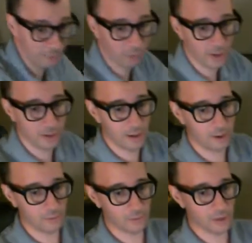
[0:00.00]
right now
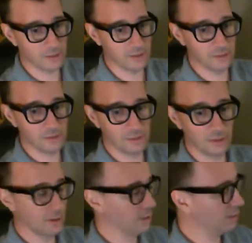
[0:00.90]
of craziness.
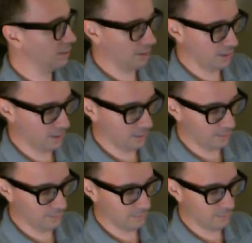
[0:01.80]

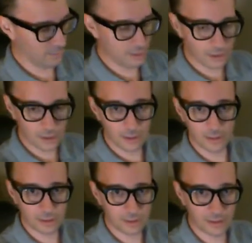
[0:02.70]

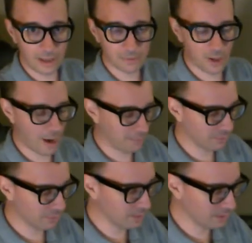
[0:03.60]
Got the laptop,
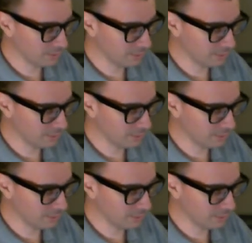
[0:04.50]
got the